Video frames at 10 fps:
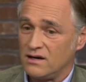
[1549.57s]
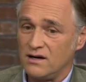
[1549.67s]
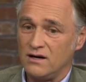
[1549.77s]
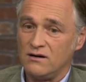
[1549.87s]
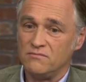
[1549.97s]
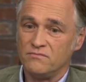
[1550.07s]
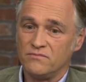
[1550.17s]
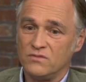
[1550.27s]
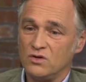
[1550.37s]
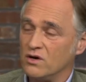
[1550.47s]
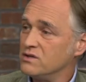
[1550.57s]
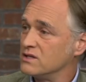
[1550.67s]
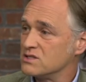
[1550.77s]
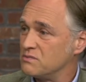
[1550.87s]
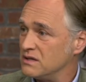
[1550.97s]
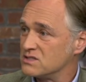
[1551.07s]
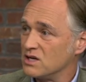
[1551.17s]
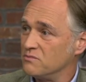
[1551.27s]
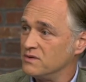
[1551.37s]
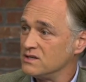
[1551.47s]
You know, I think something that's
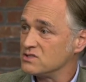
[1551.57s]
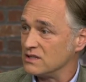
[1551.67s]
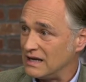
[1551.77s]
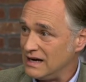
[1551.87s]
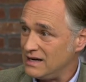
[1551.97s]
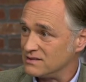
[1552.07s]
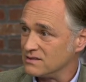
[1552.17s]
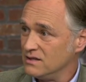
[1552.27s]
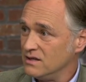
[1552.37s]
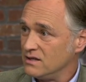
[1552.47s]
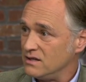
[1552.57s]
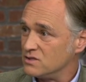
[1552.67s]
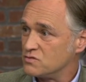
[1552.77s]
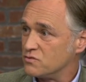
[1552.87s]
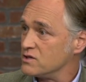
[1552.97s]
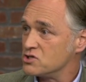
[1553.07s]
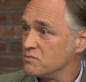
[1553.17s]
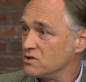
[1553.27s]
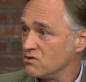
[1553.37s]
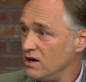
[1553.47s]
helped us a lot is
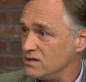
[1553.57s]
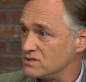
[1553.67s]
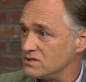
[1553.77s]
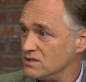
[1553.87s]
friendship in Christ,